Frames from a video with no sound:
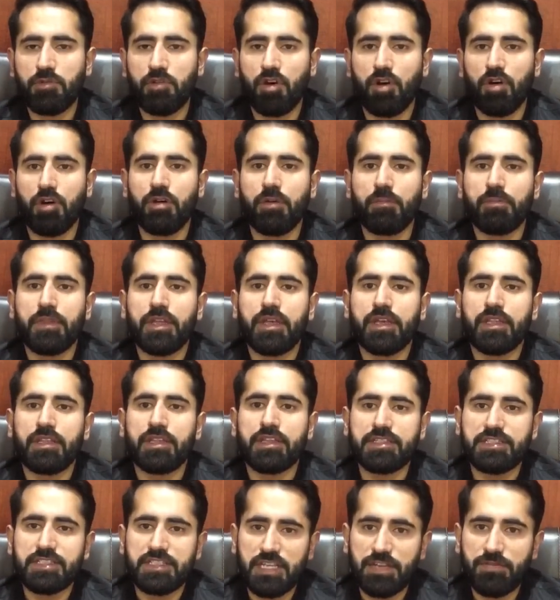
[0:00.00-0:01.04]
law,
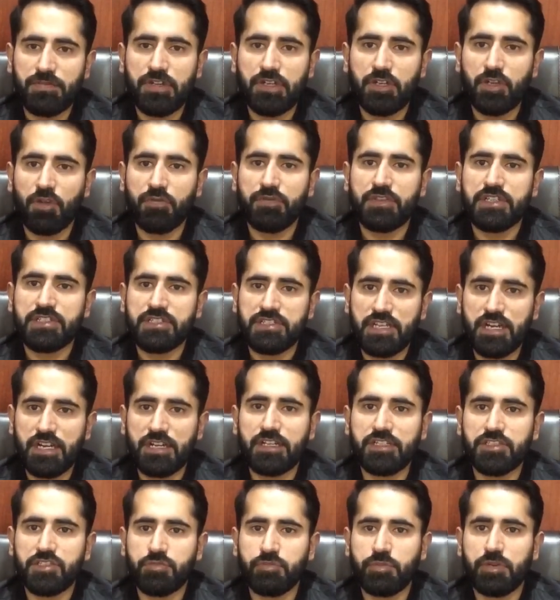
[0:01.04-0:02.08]
the safety of the state
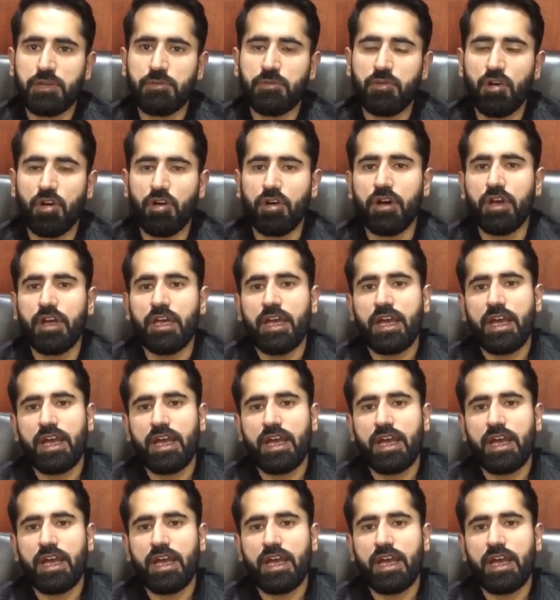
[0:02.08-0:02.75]
is supreme law.